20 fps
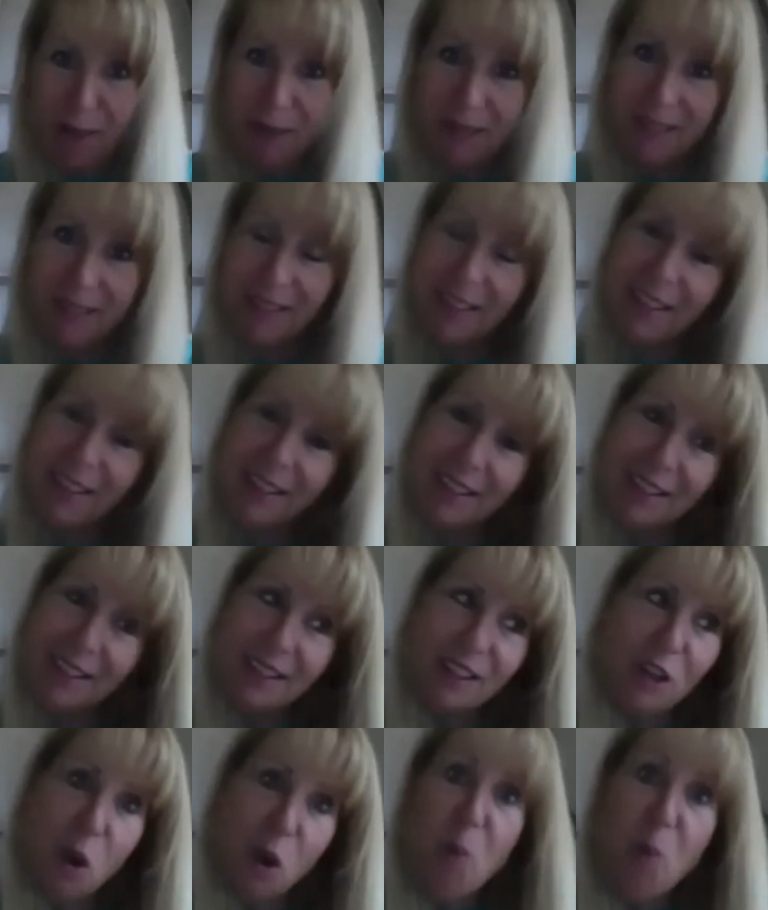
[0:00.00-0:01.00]
and
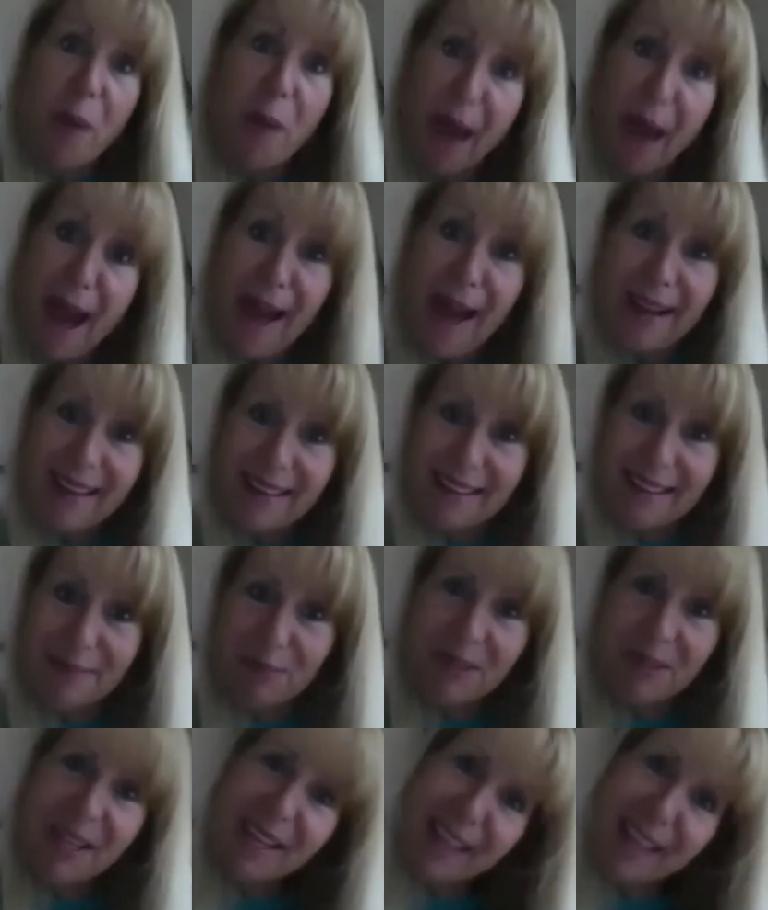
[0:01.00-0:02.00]
go back and be
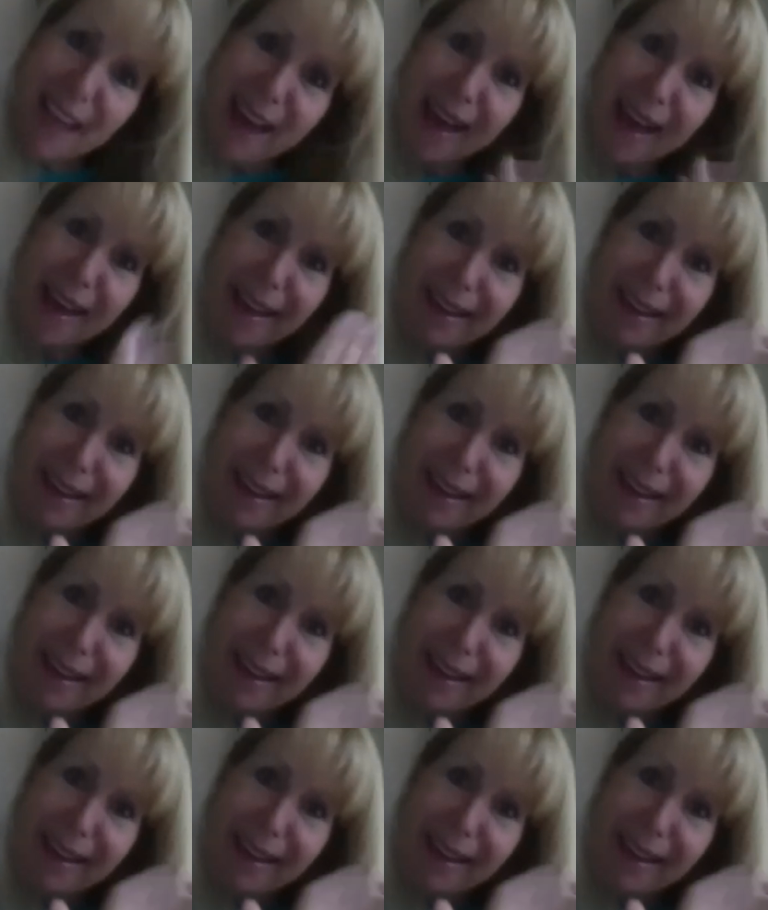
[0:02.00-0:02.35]
like, hey,